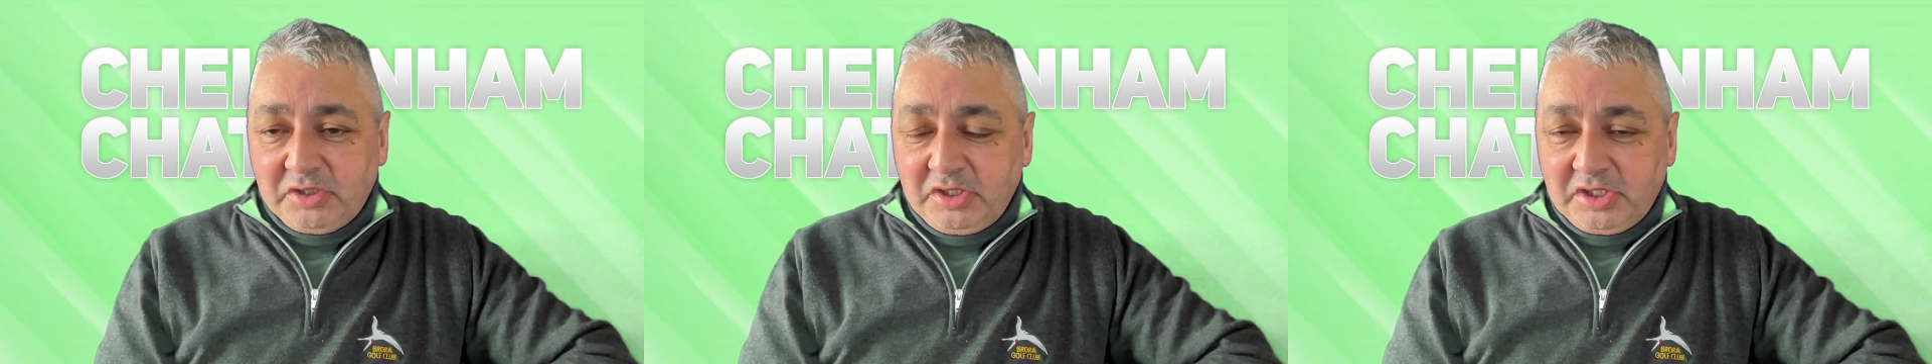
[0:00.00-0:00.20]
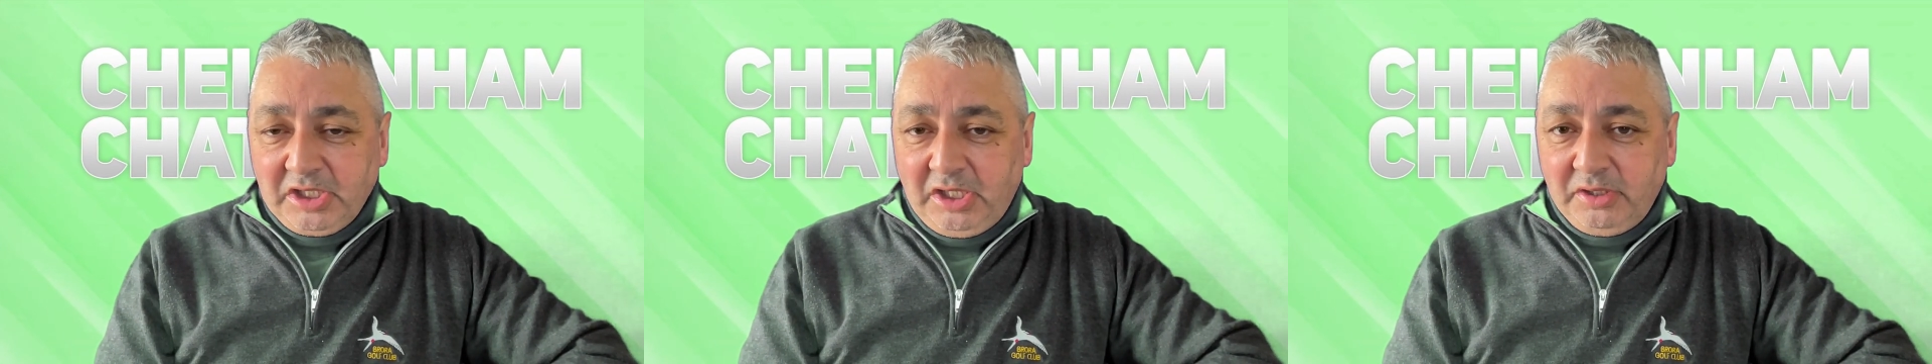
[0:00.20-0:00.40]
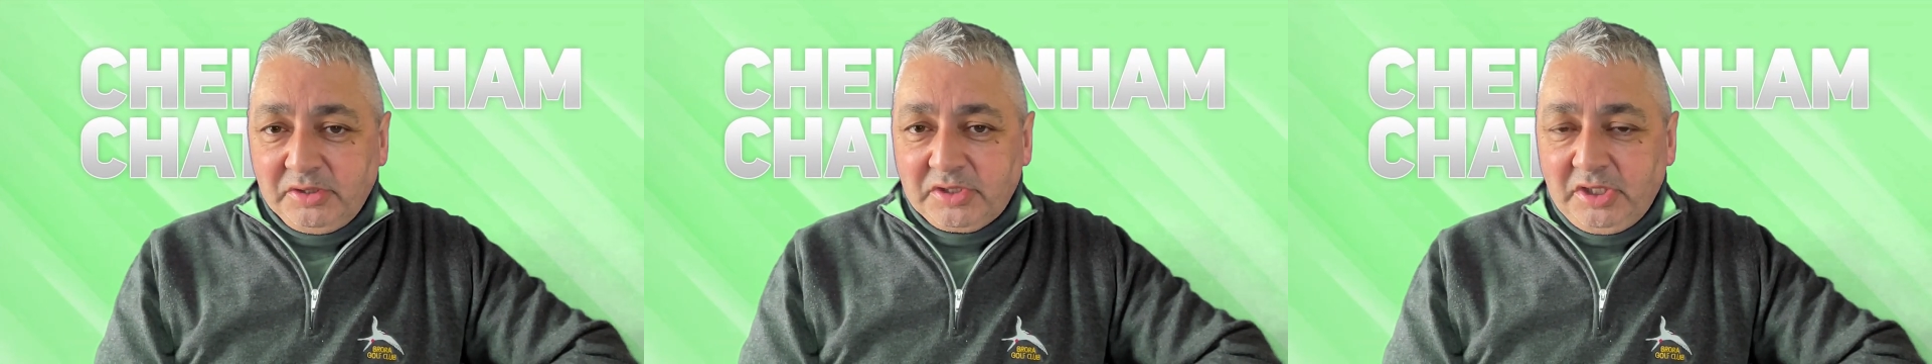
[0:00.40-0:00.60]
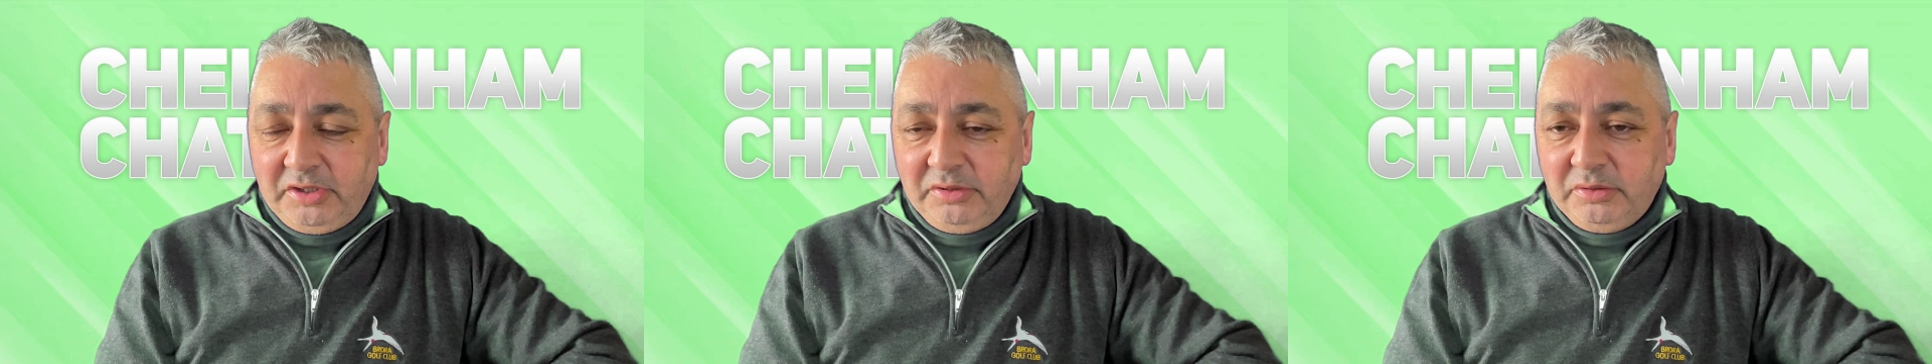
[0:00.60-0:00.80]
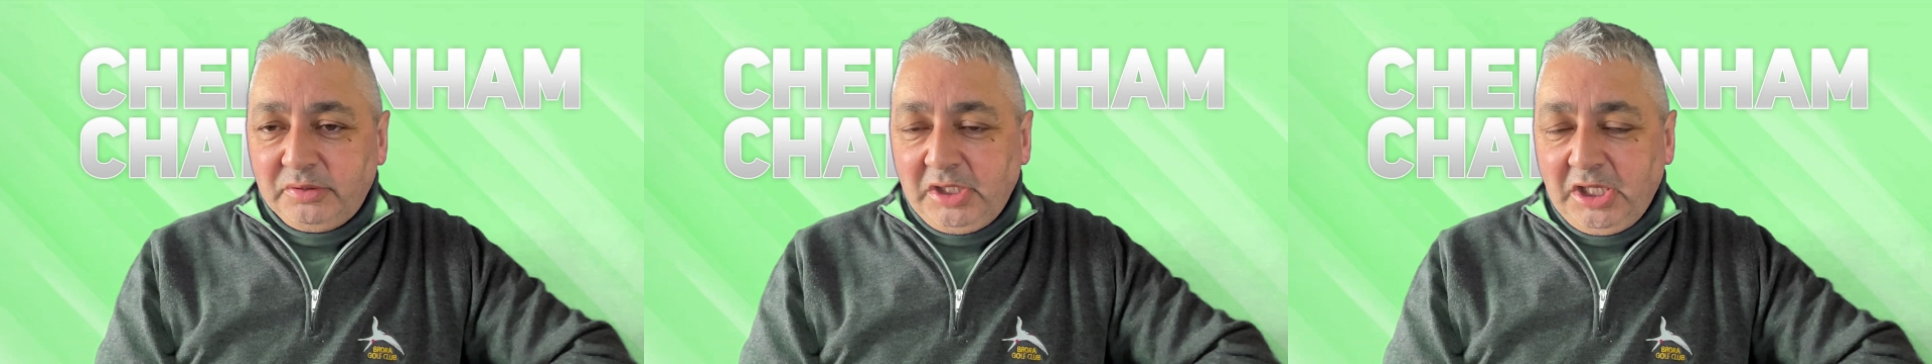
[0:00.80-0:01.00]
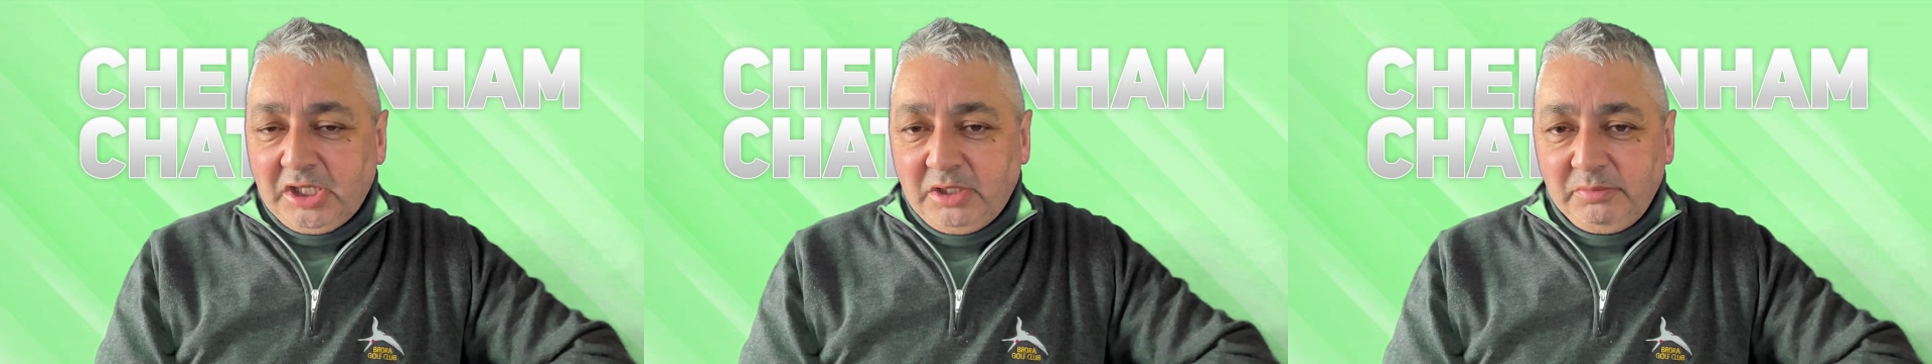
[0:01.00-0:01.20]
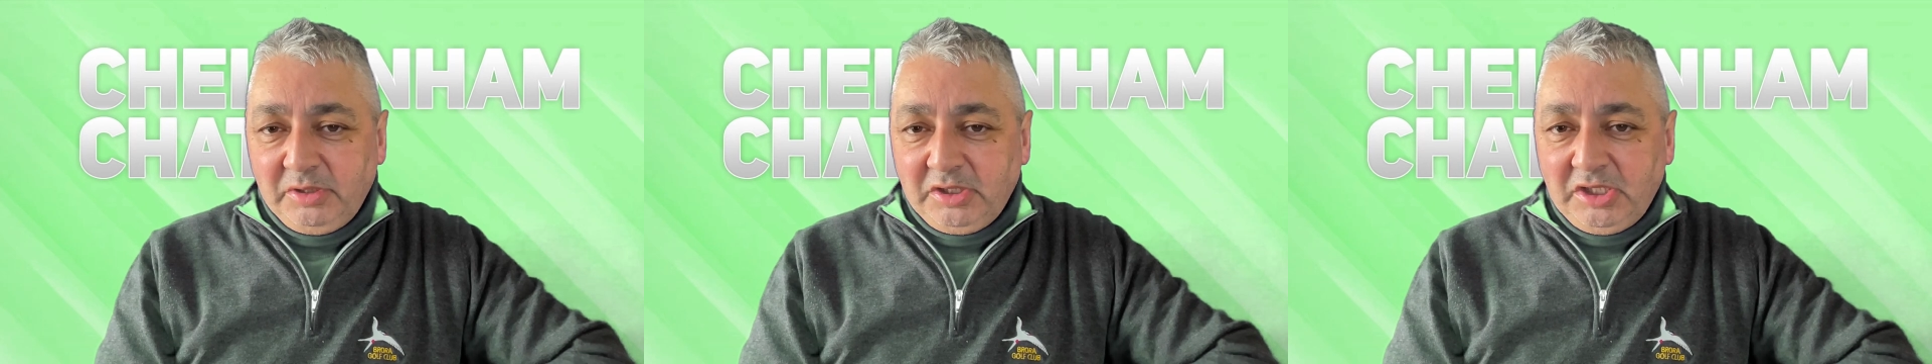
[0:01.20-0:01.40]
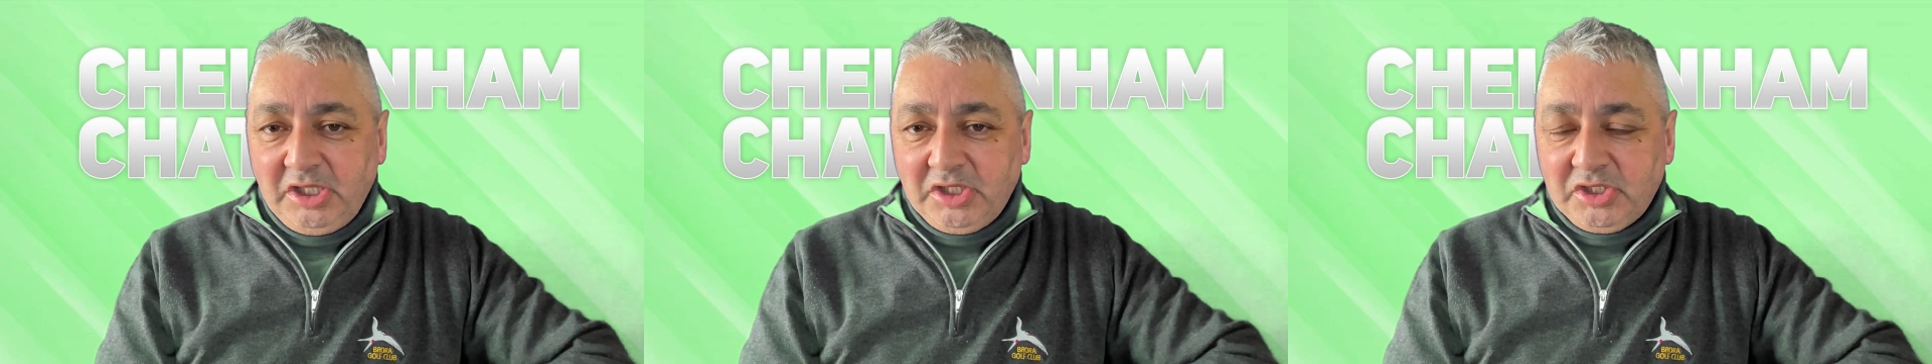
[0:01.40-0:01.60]
results are no
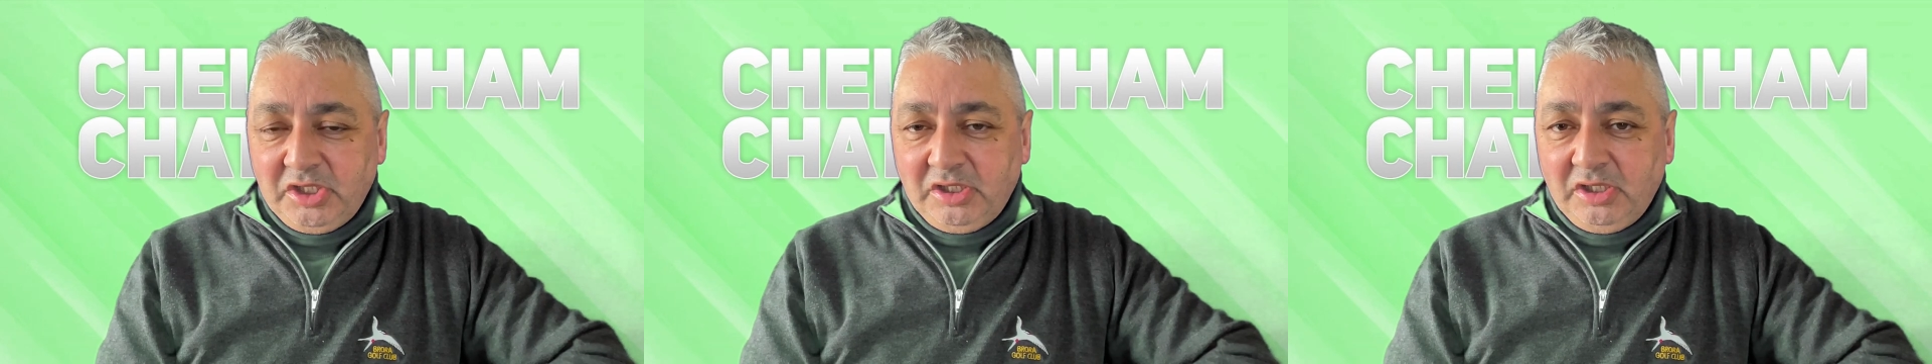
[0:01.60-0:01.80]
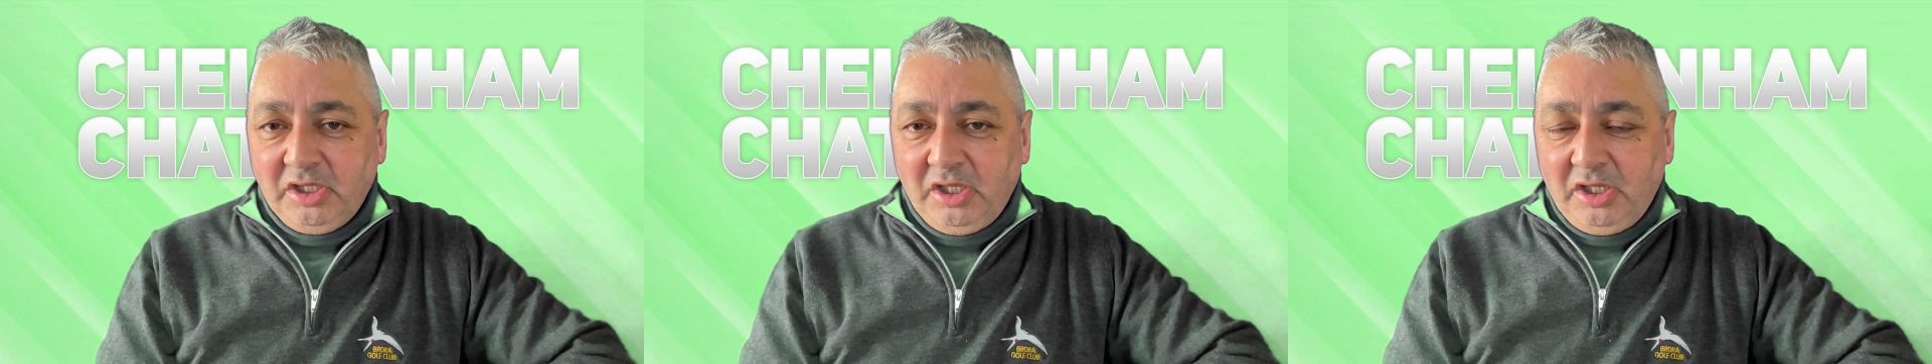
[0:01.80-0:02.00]
recommendation